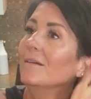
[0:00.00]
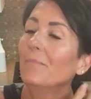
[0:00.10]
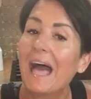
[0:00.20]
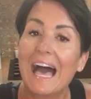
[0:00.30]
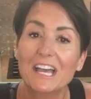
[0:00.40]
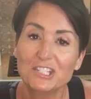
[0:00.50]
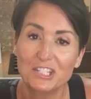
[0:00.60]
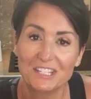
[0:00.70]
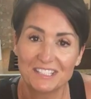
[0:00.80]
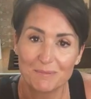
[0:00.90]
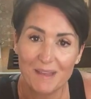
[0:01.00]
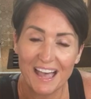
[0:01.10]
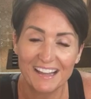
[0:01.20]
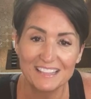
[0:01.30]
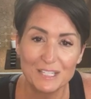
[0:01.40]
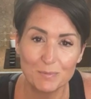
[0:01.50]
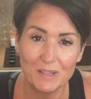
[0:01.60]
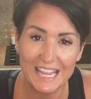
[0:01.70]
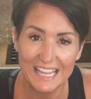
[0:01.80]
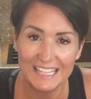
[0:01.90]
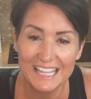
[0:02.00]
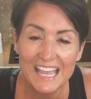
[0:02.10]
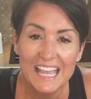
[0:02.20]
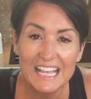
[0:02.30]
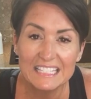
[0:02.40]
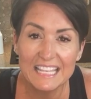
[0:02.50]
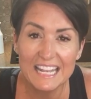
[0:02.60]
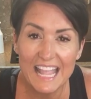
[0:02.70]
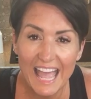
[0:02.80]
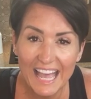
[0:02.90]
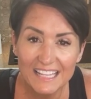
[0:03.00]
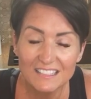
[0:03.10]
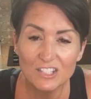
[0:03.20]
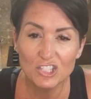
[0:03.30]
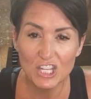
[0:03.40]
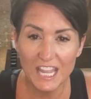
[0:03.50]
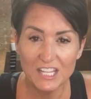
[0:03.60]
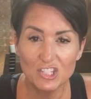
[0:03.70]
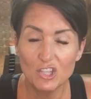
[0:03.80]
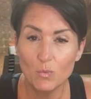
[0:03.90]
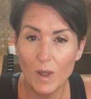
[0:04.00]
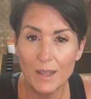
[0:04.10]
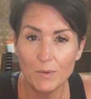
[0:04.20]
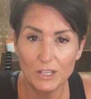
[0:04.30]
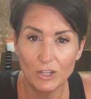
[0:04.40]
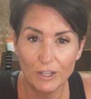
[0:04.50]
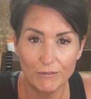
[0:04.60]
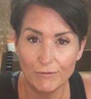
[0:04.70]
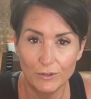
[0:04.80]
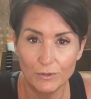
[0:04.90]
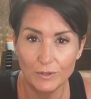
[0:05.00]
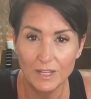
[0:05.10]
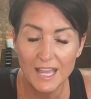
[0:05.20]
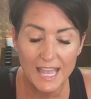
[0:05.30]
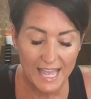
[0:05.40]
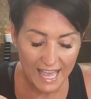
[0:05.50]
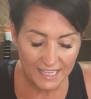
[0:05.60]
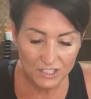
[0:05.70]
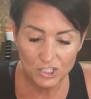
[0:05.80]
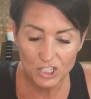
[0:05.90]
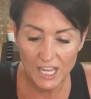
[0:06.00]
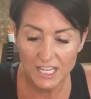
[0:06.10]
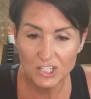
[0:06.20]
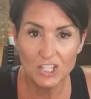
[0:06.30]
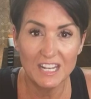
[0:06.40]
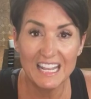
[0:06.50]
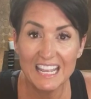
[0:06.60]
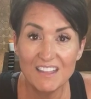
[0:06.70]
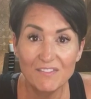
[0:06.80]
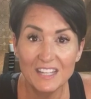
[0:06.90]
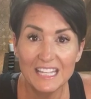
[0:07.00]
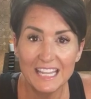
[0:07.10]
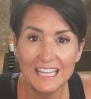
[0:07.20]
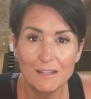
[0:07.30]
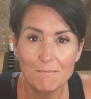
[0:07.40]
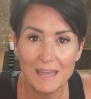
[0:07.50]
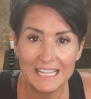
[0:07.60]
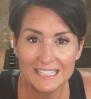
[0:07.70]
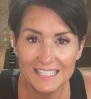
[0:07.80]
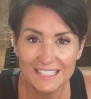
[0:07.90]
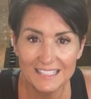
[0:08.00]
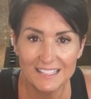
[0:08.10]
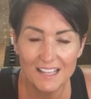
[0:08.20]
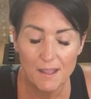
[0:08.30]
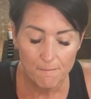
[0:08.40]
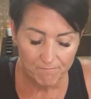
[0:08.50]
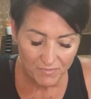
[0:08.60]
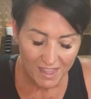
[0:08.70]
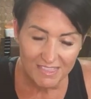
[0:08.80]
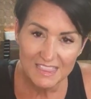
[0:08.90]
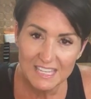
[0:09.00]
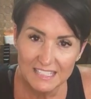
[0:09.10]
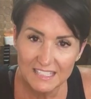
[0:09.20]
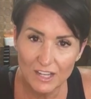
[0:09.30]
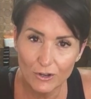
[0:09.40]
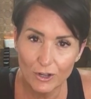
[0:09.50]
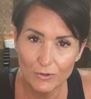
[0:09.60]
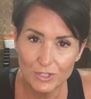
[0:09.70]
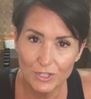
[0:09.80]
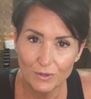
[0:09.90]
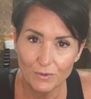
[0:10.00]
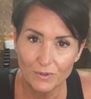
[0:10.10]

passions behind this plan is that it has to change the way we look at food. It has to change that even in maintenance, this is our go-to.